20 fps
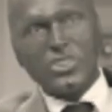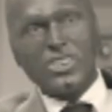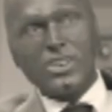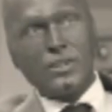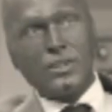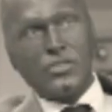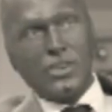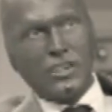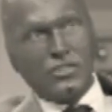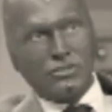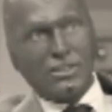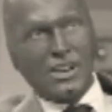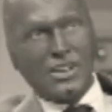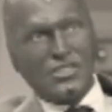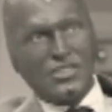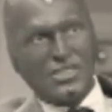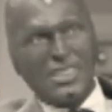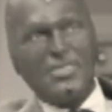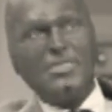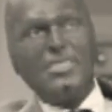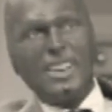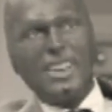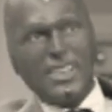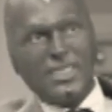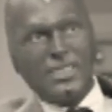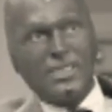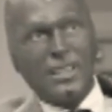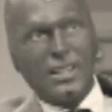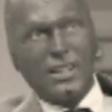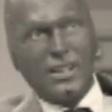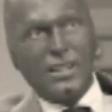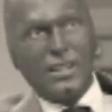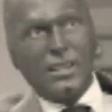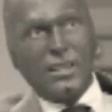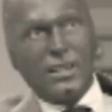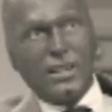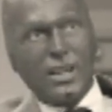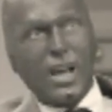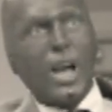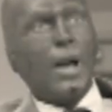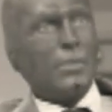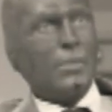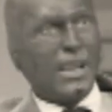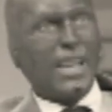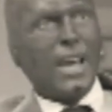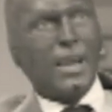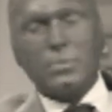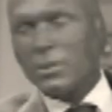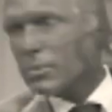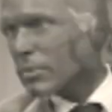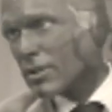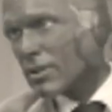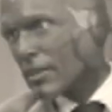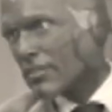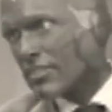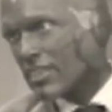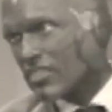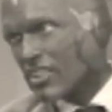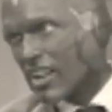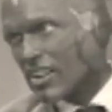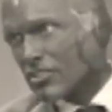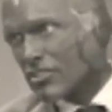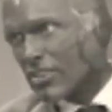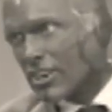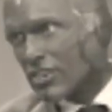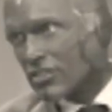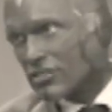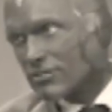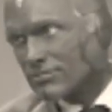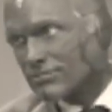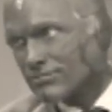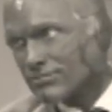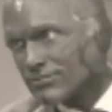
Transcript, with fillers: not an exaggeration. In fact, I'm incapable of exaggeration.